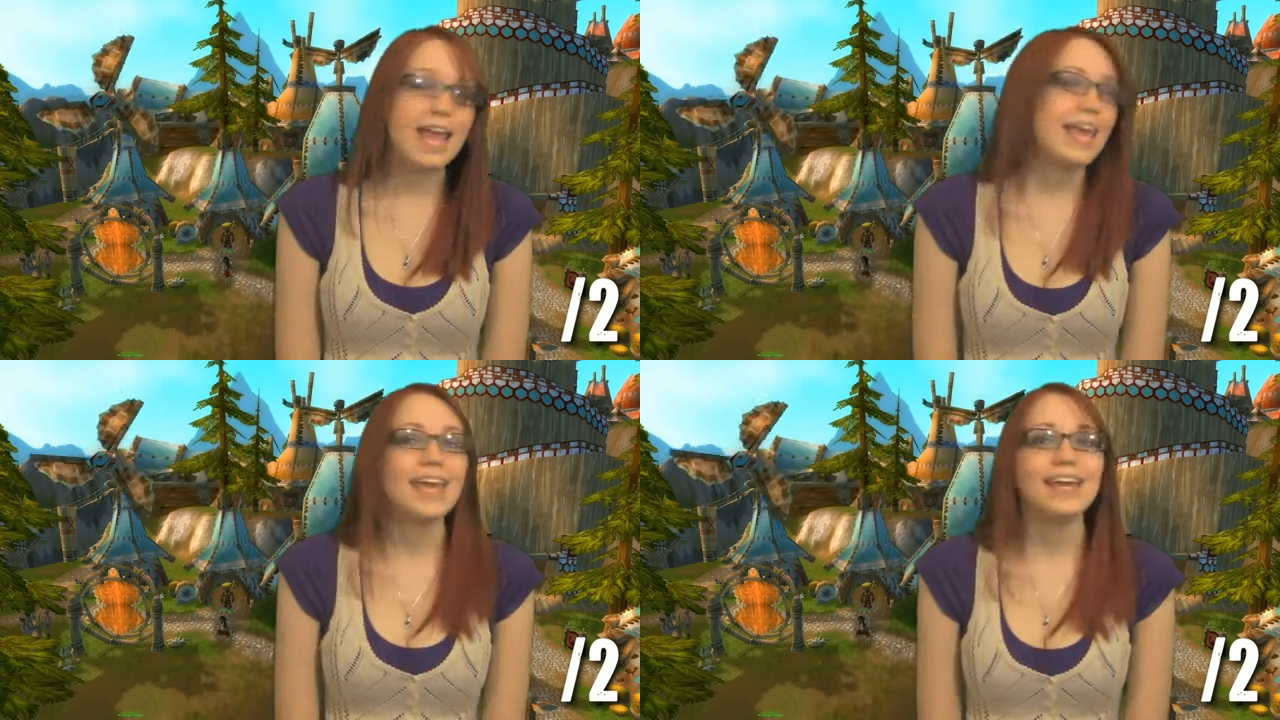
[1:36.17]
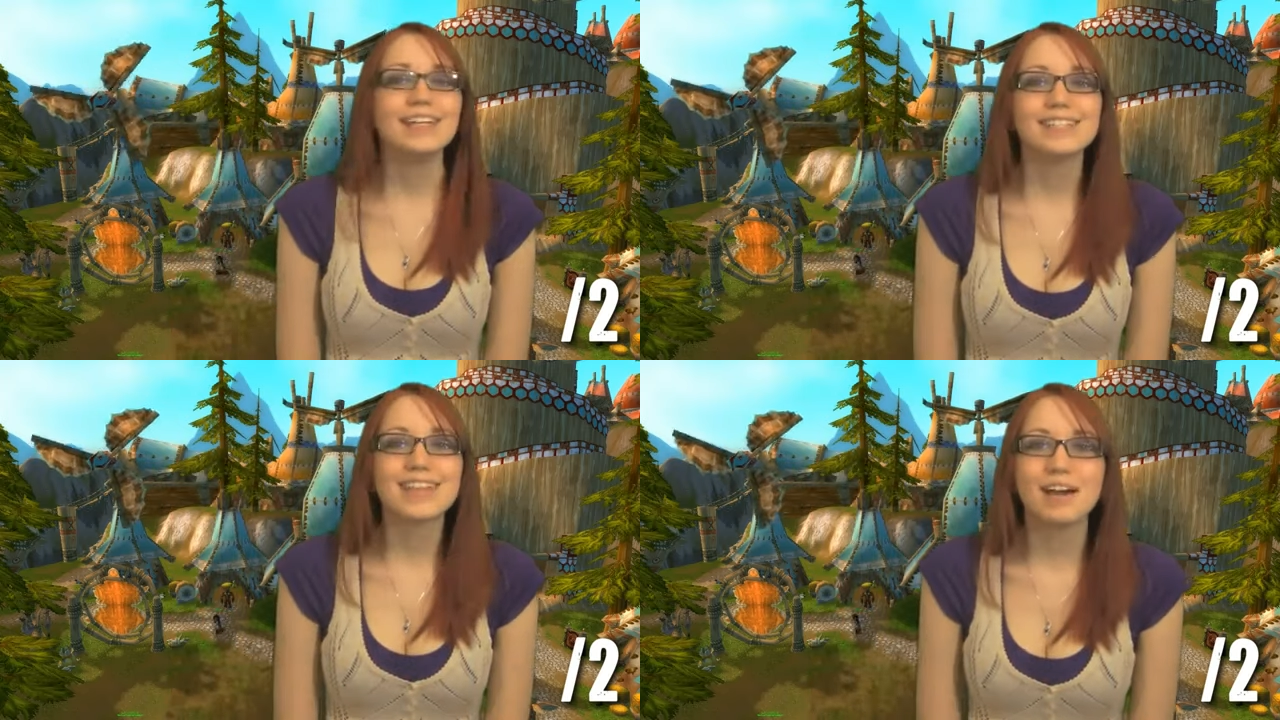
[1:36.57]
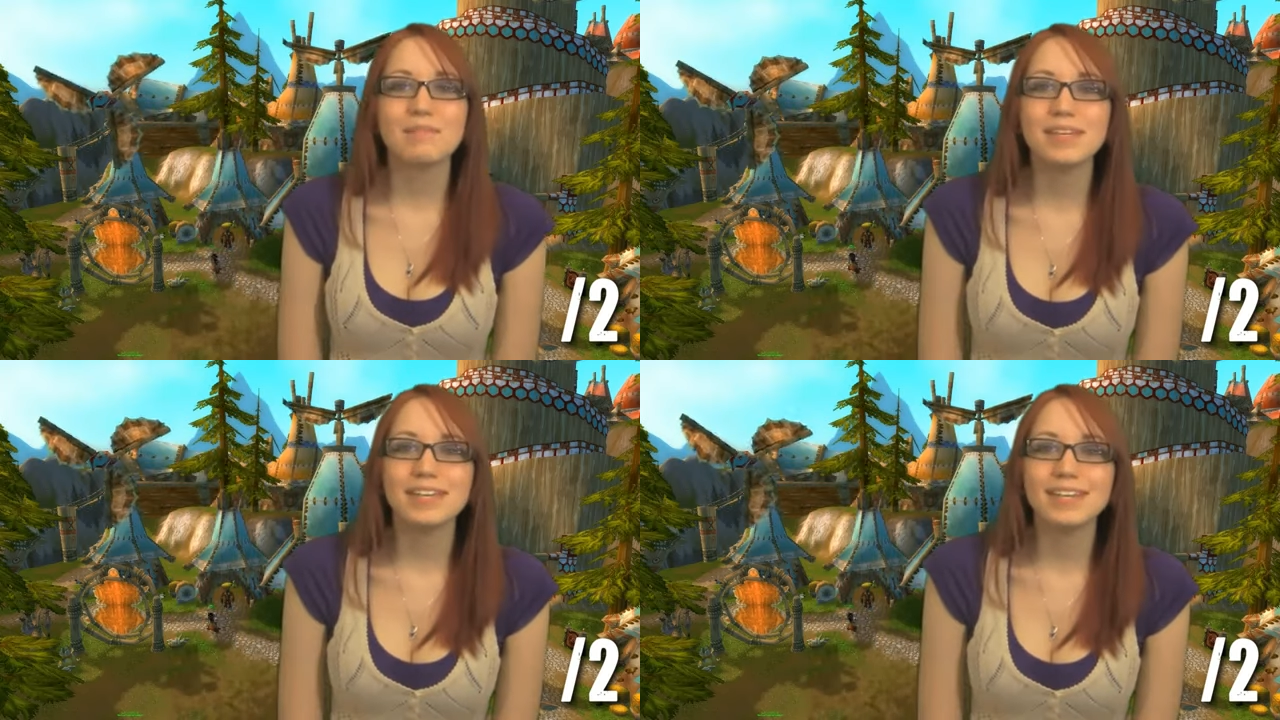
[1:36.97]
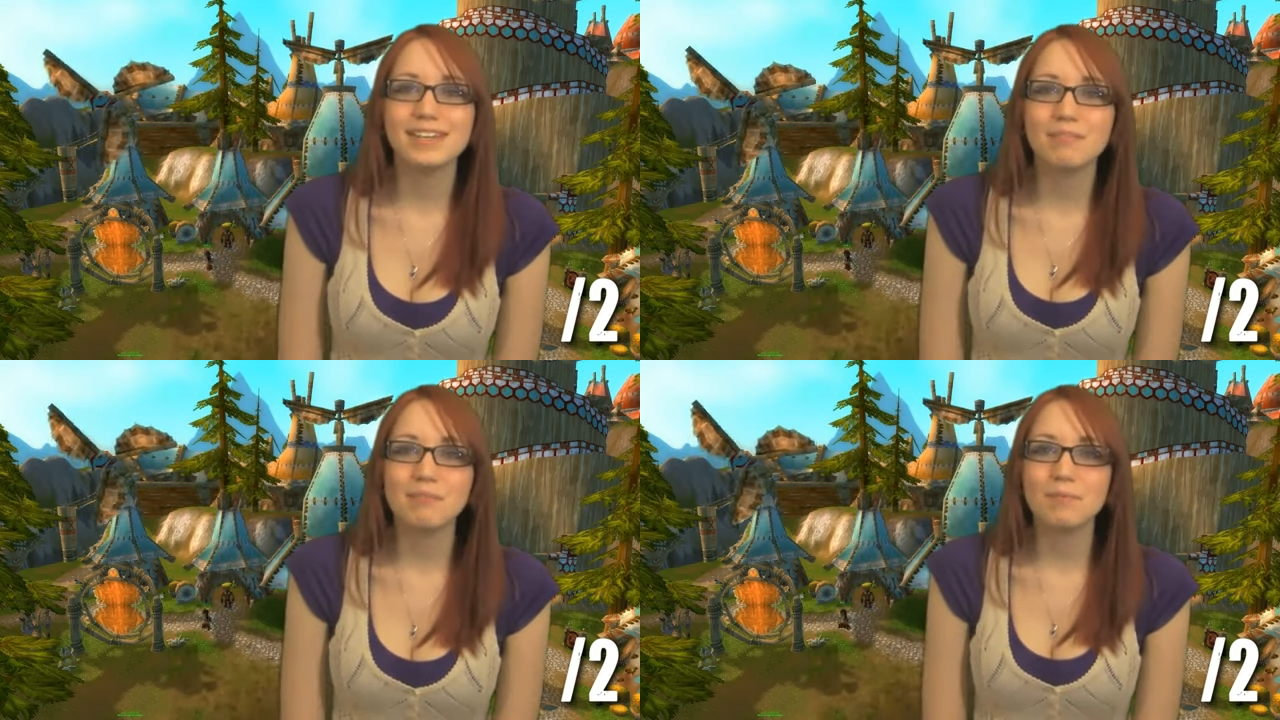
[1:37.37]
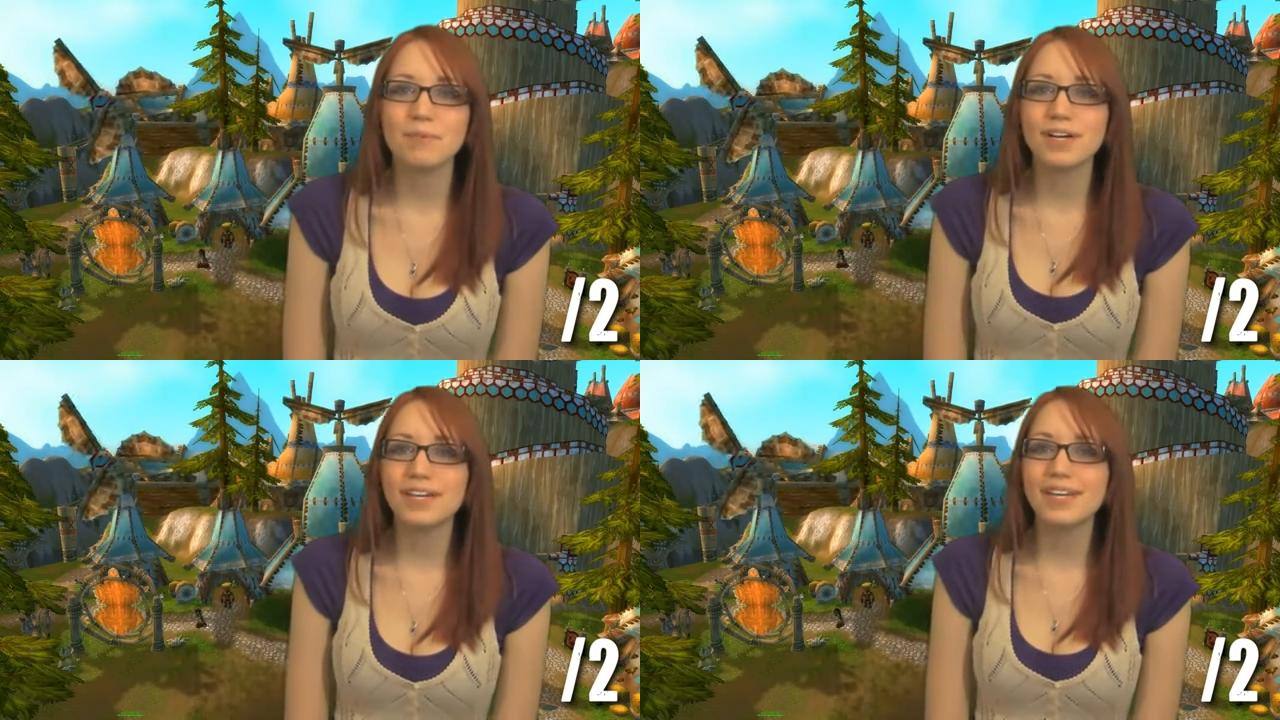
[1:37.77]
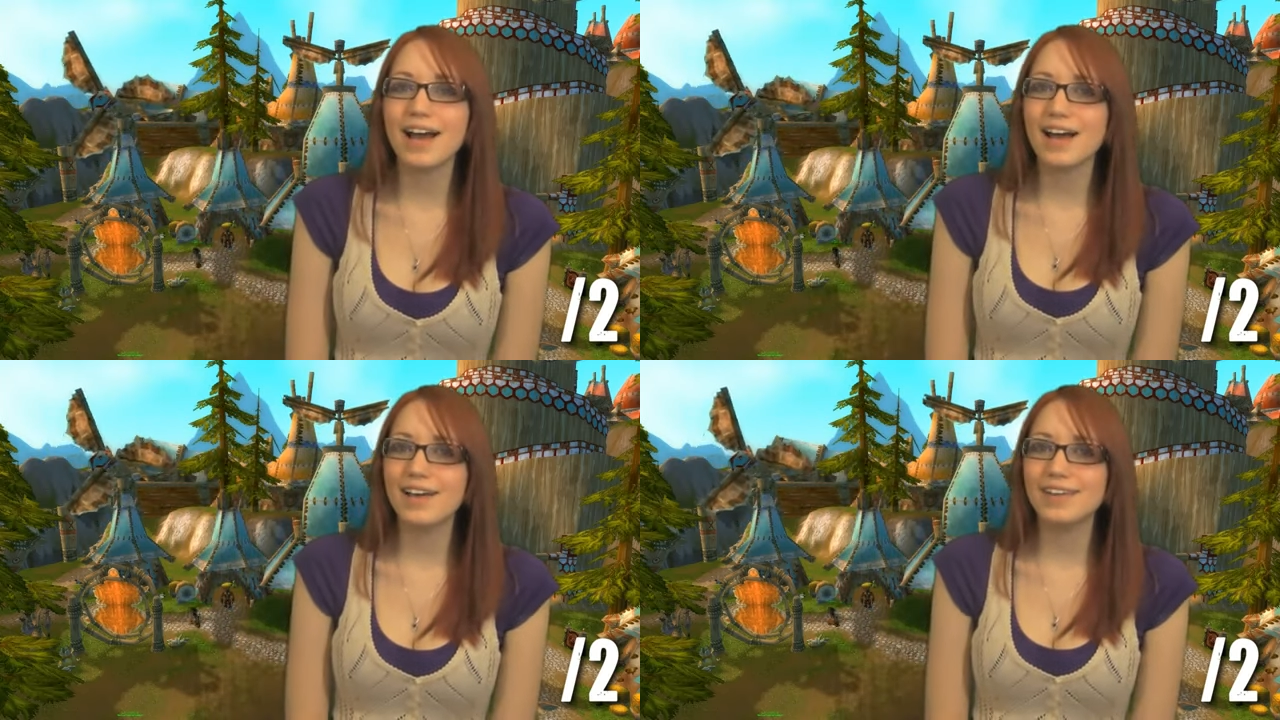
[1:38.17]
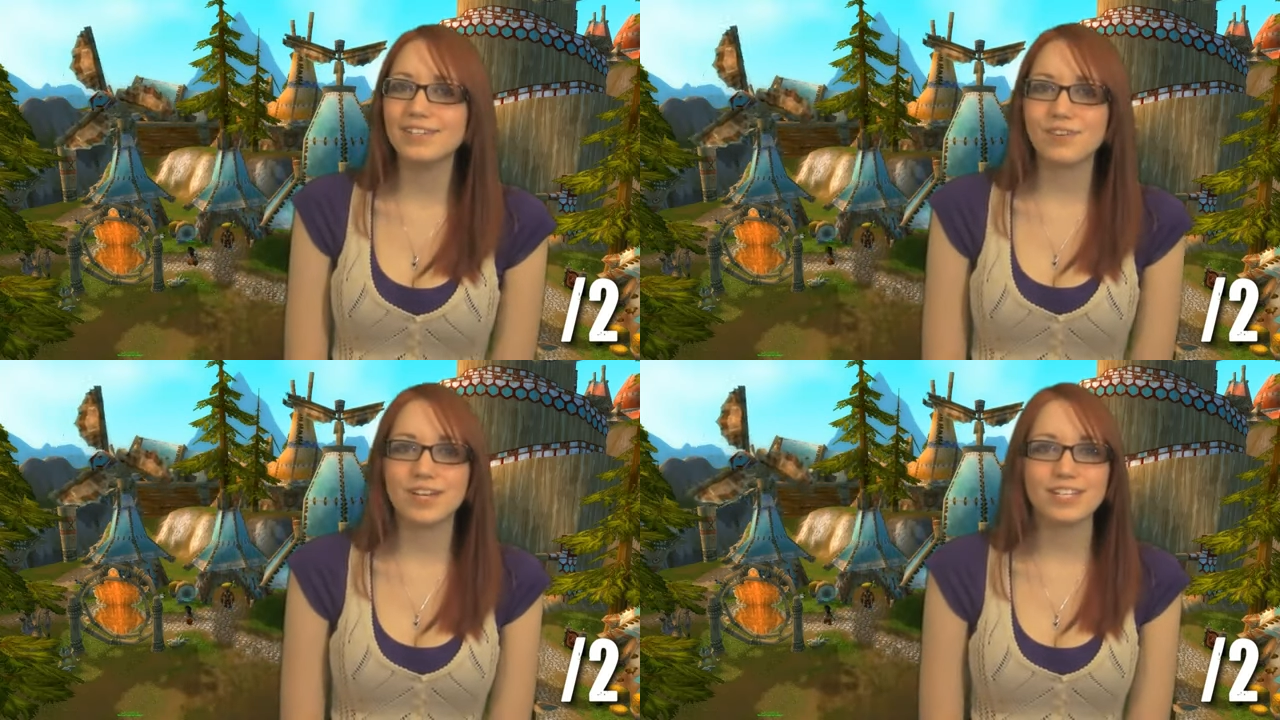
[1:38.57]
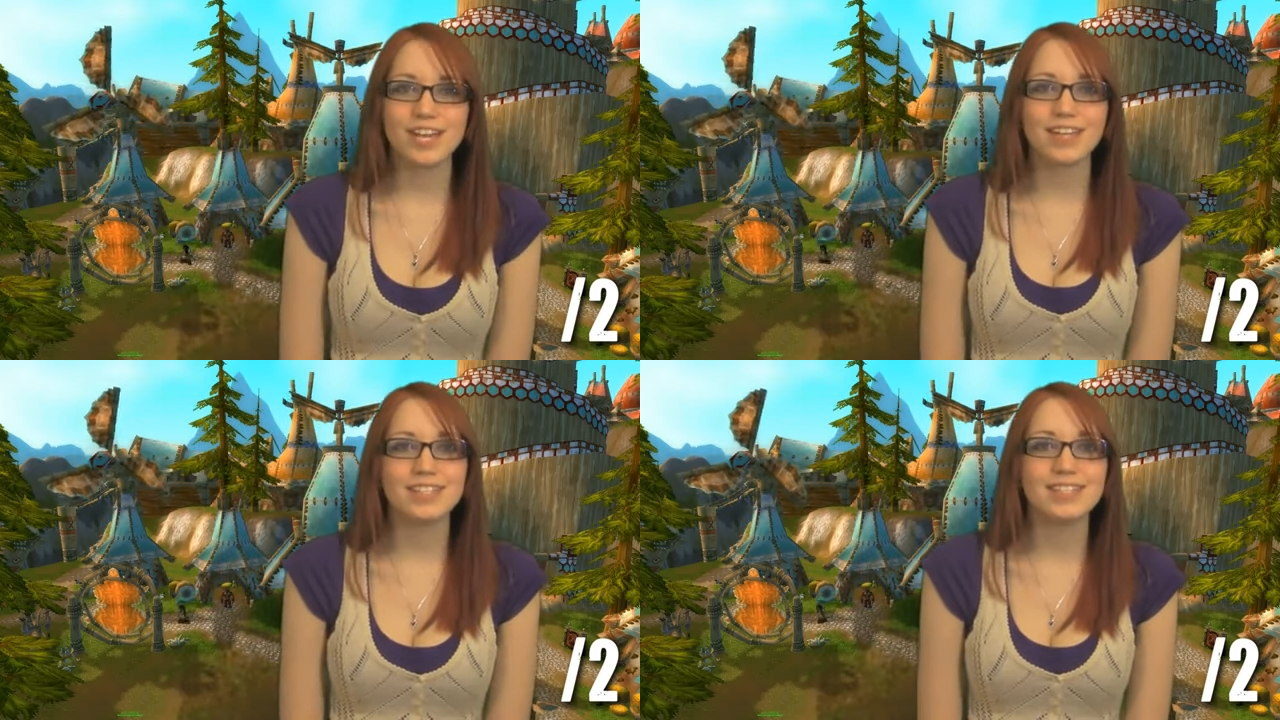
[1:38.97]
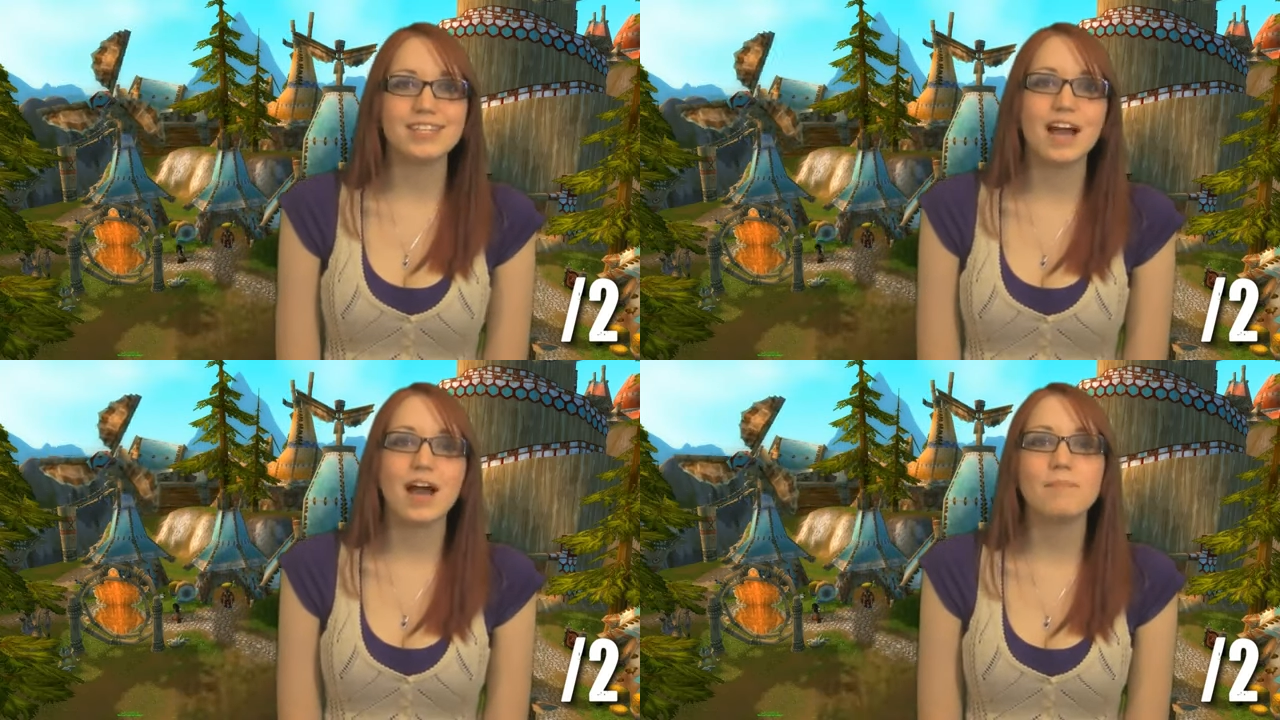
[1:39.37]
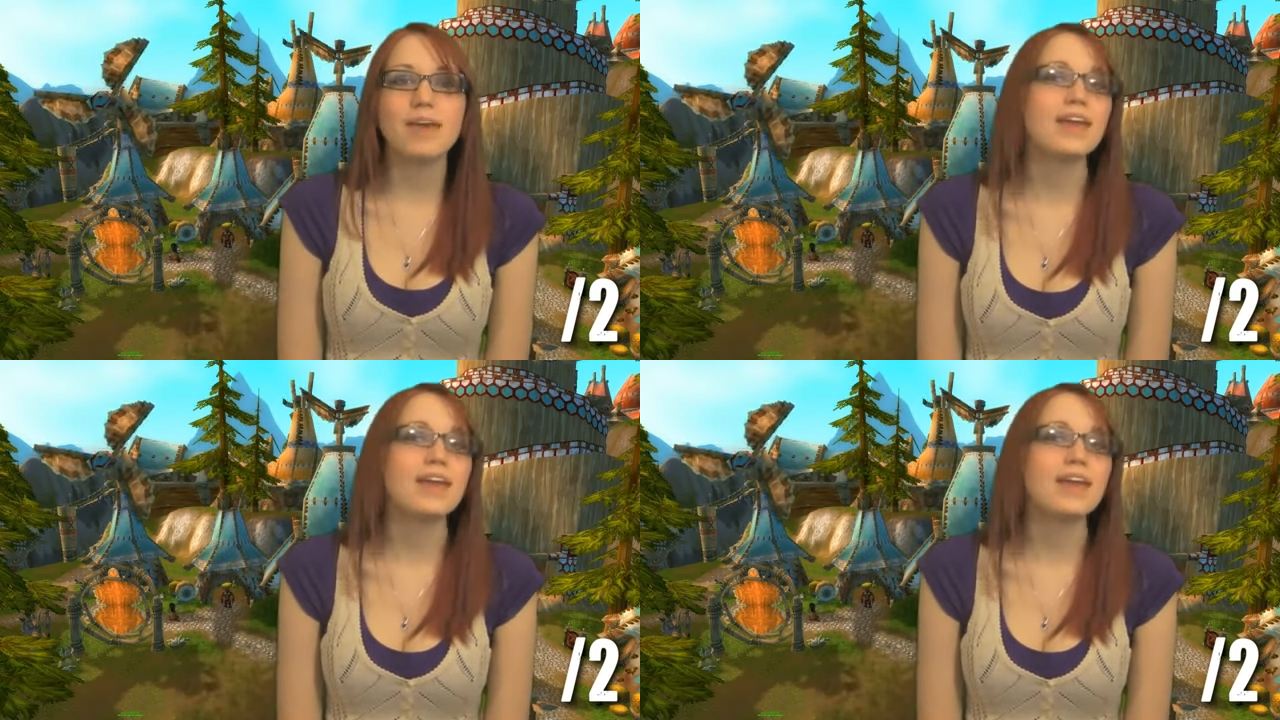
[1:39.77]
and coming in at number one on TradeChat's top